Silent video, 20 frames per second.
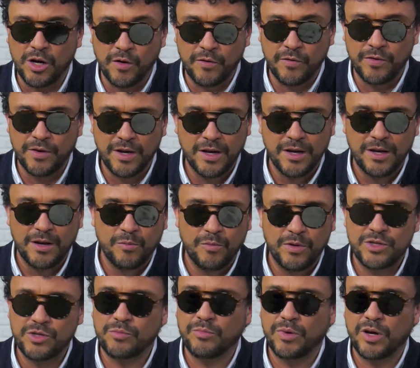love
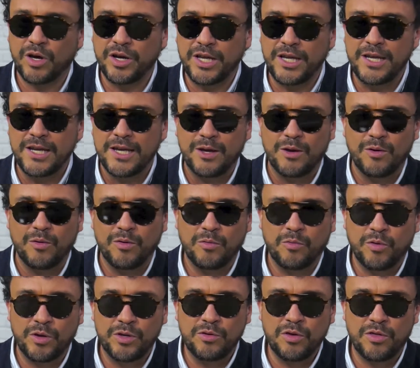with somebody
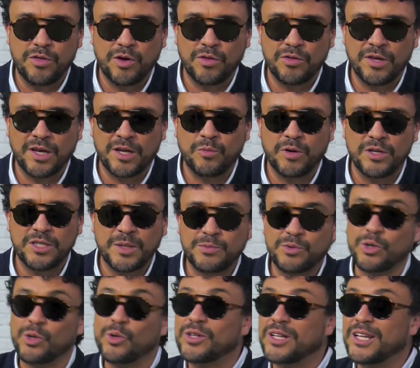when you thought that was
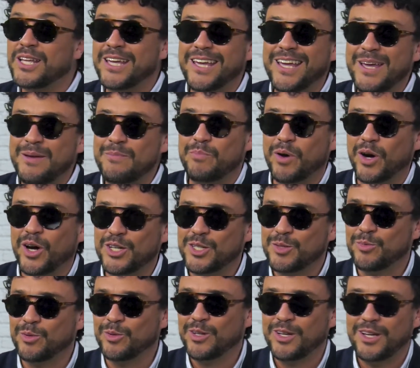absolutely
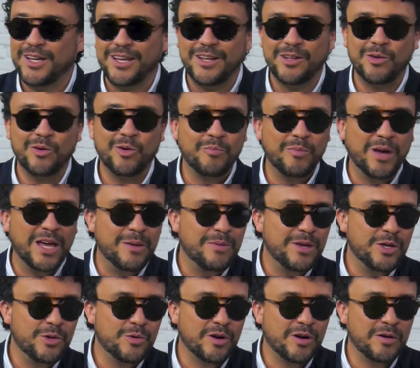impossible. Now,
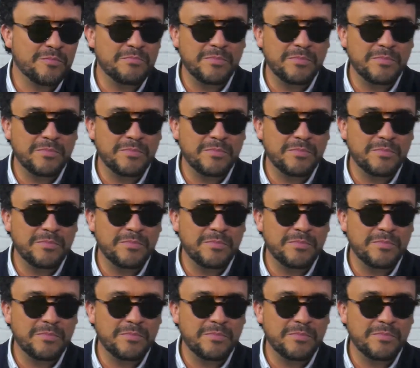maybe you are